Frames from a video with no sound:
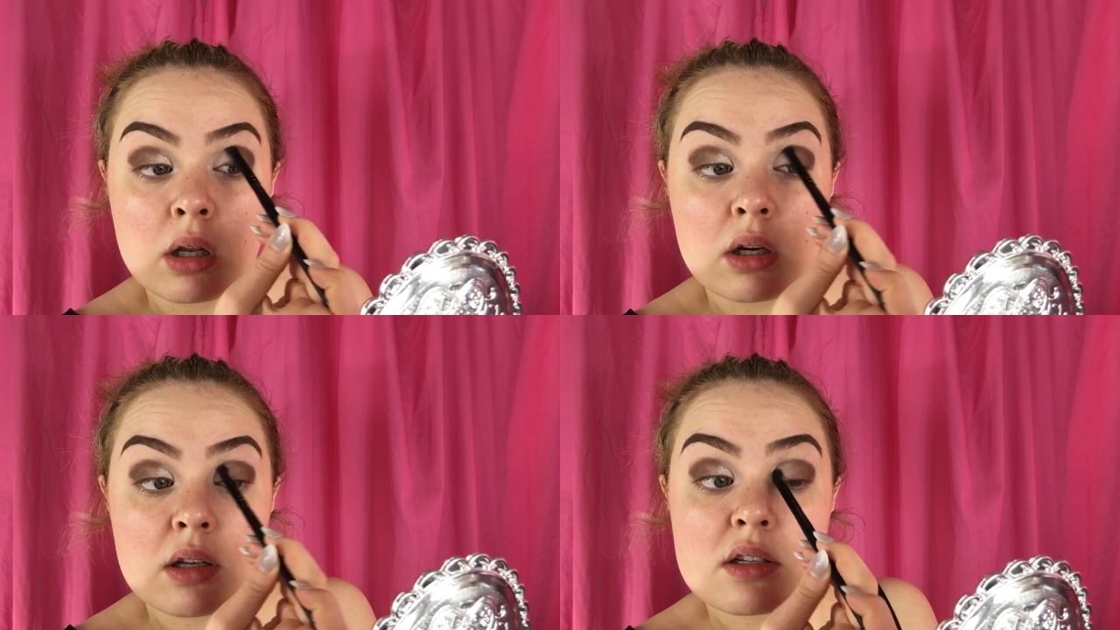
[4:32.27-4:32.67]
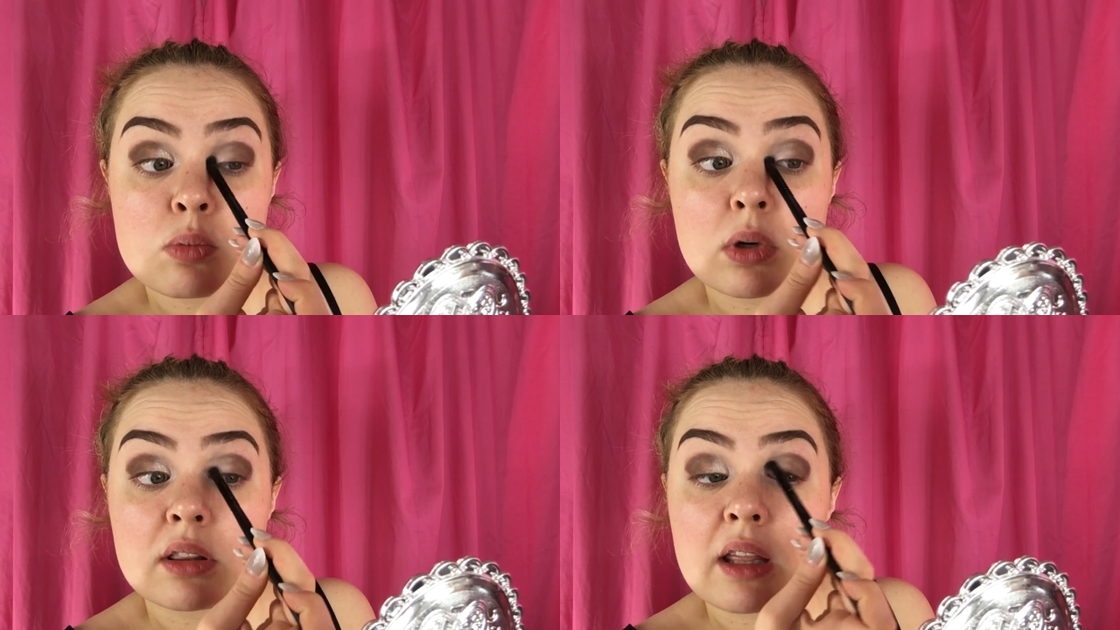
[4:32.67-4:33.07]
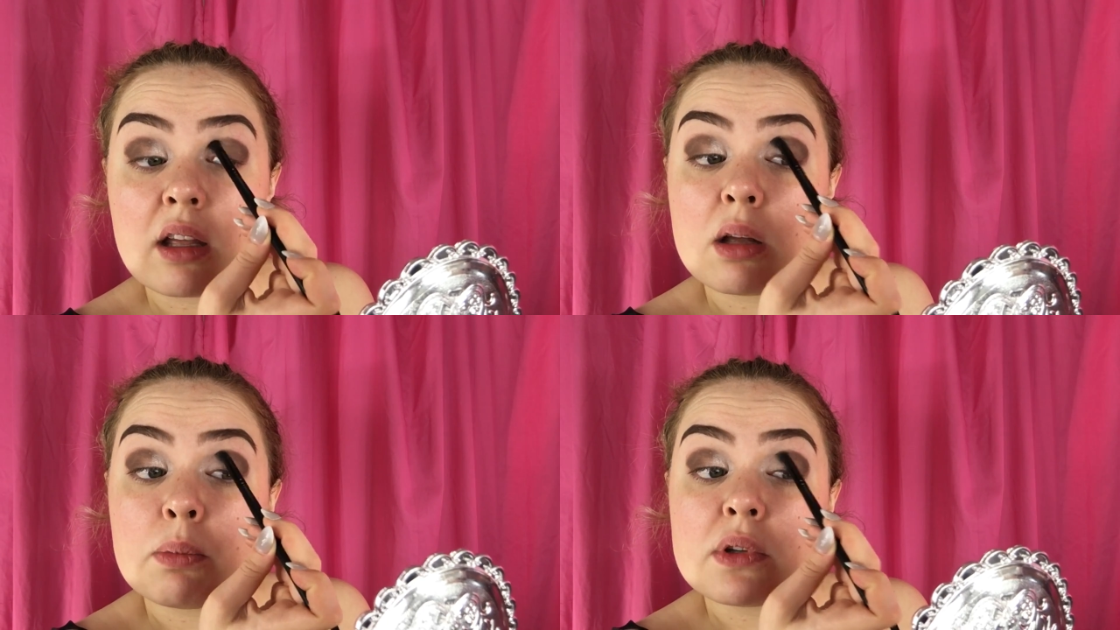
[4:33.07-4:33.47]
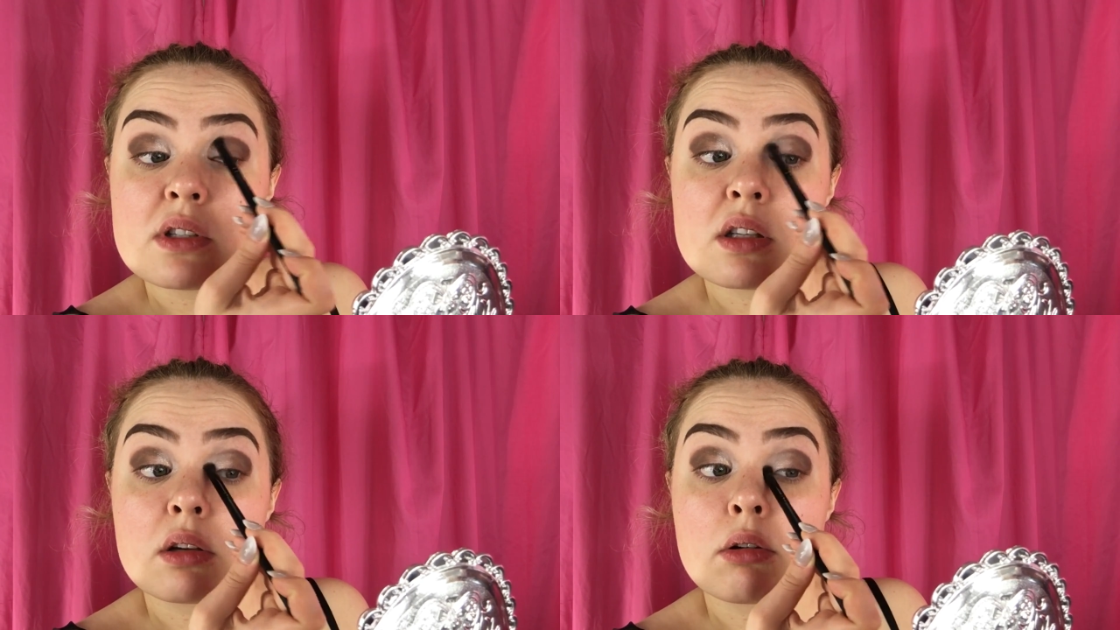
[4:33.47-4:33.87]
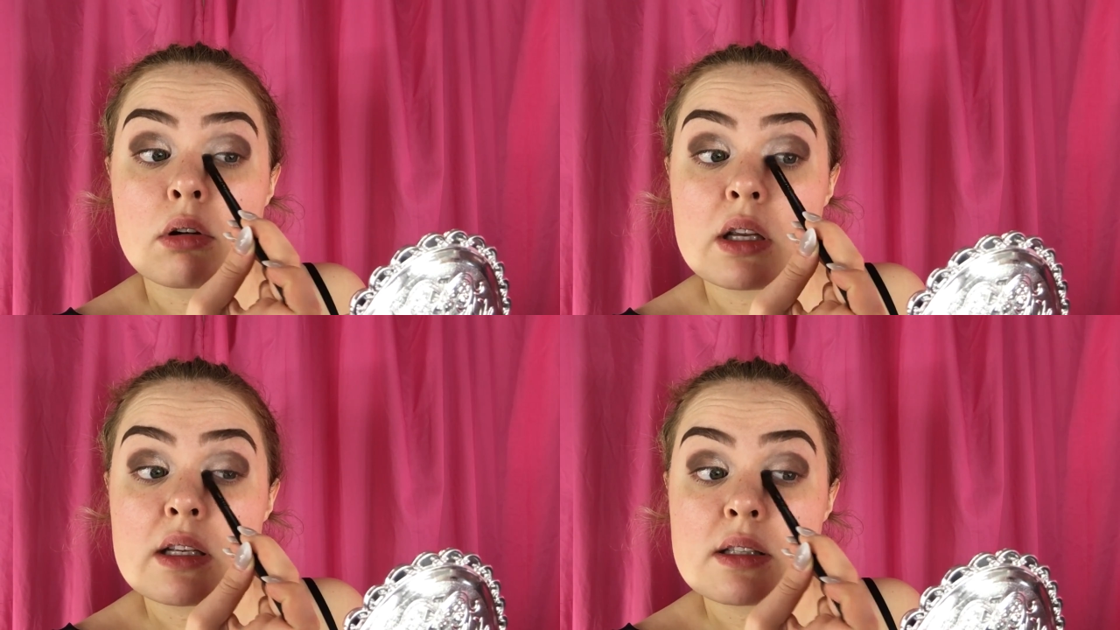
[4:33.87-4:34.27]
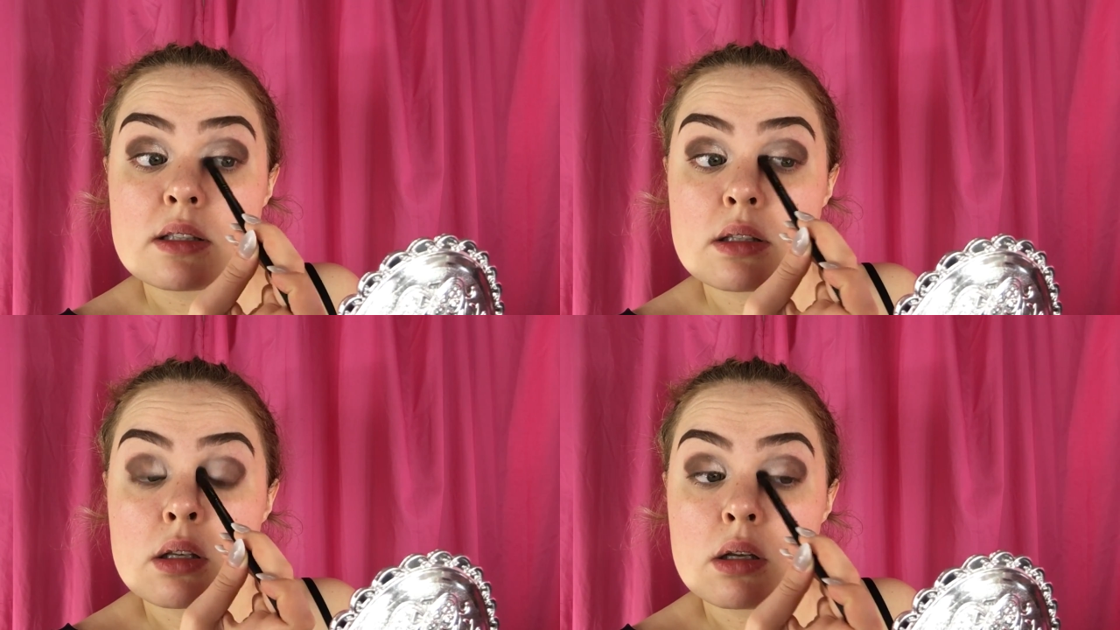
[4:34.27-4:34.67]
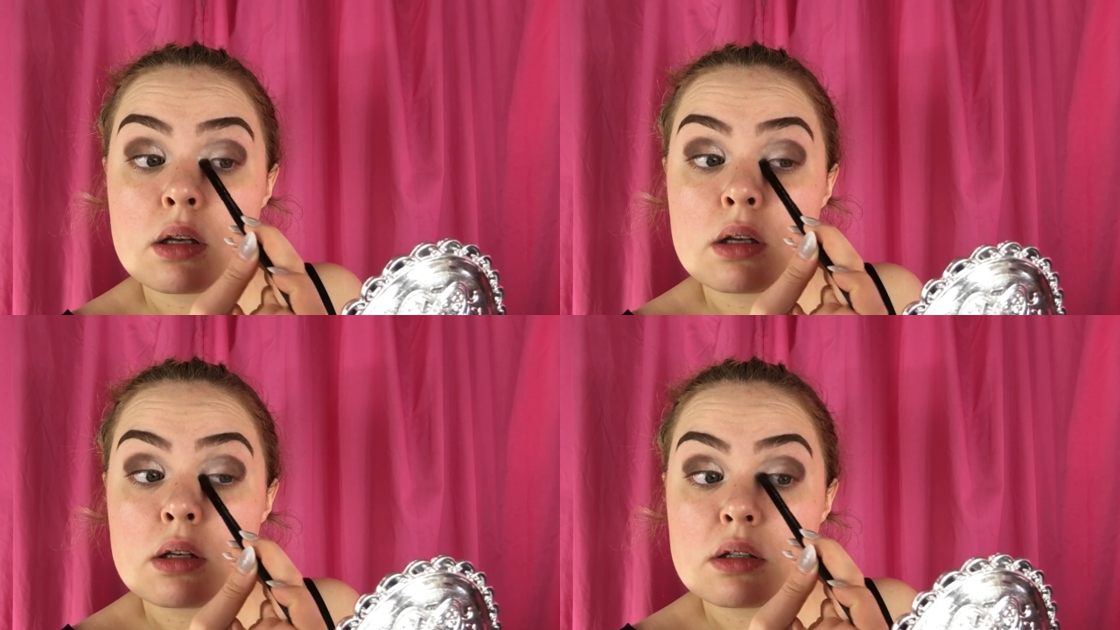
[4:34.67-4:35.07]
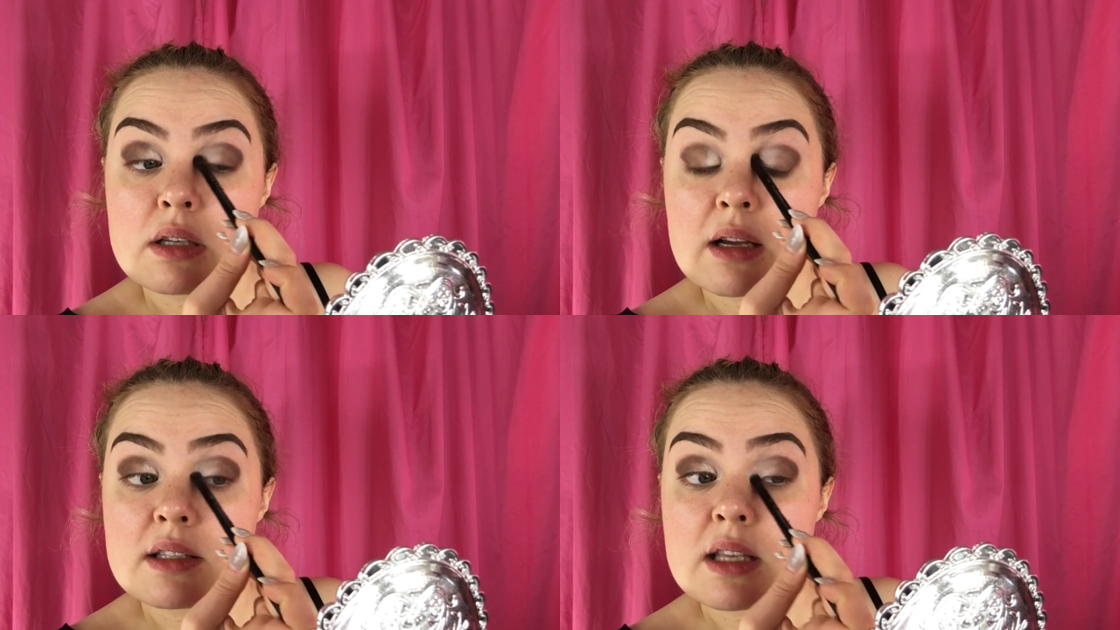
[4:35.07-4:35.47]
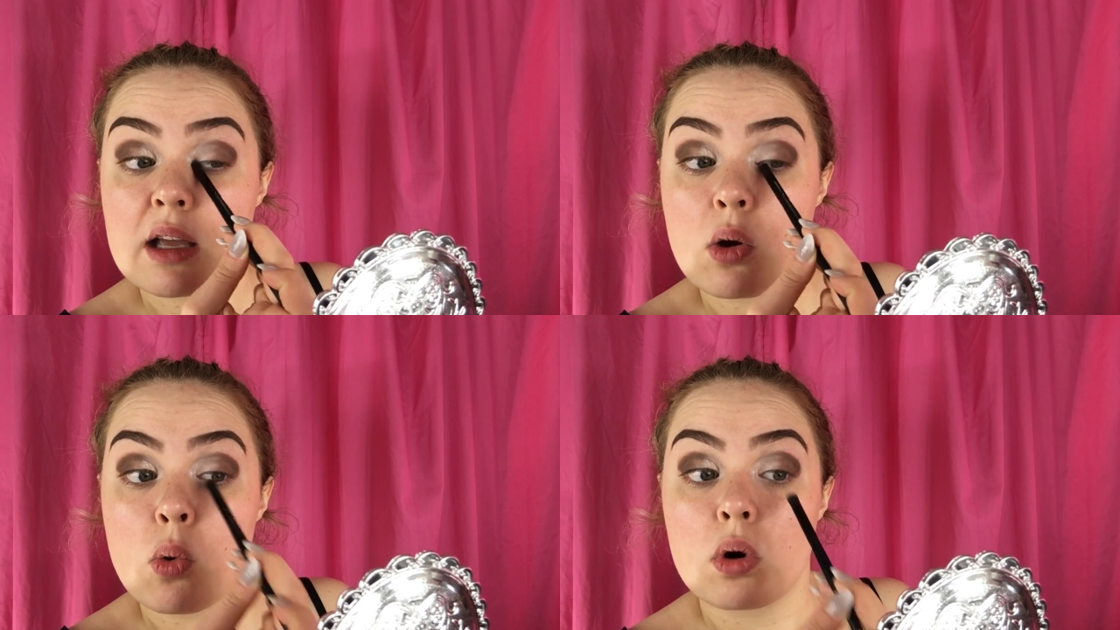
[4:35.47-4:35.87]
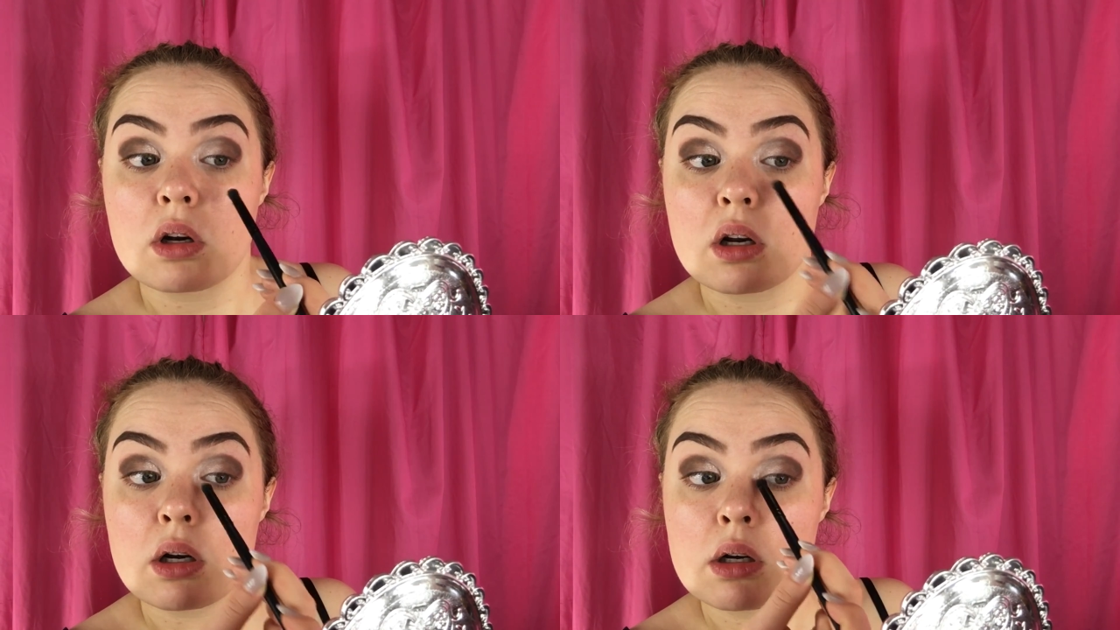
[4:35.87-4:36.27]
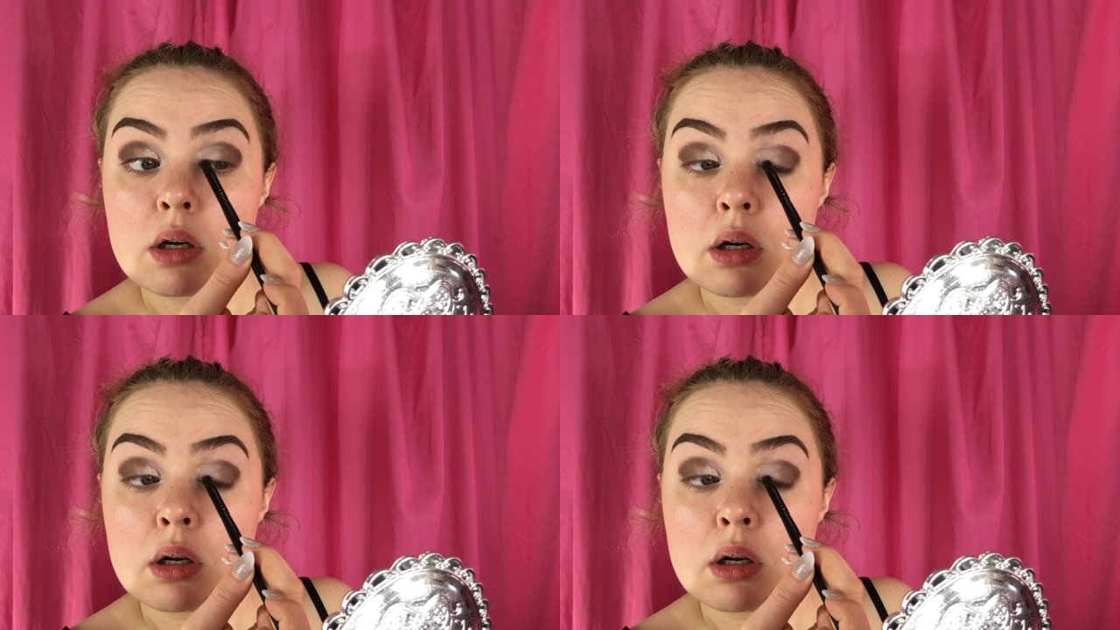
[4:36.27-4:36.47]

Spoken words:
And I just work that up into the crease, down to that corner,